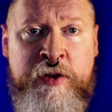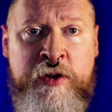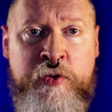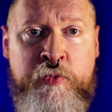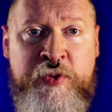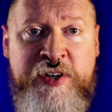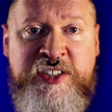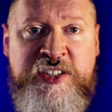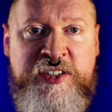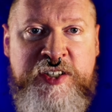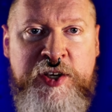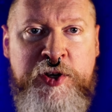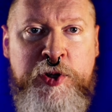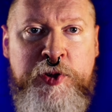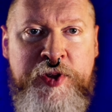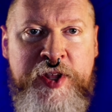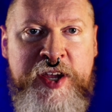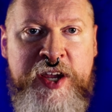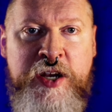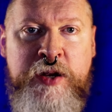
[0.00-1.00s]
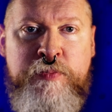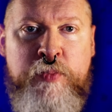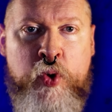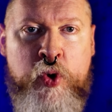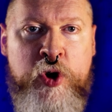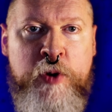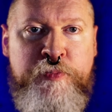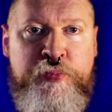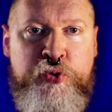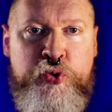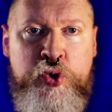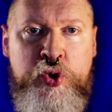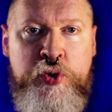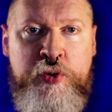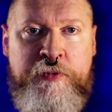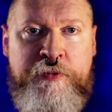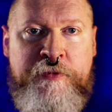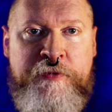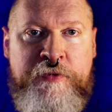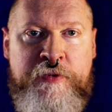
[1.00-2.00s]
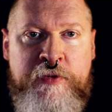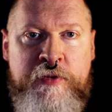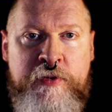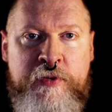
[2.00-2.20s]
We still need more proof.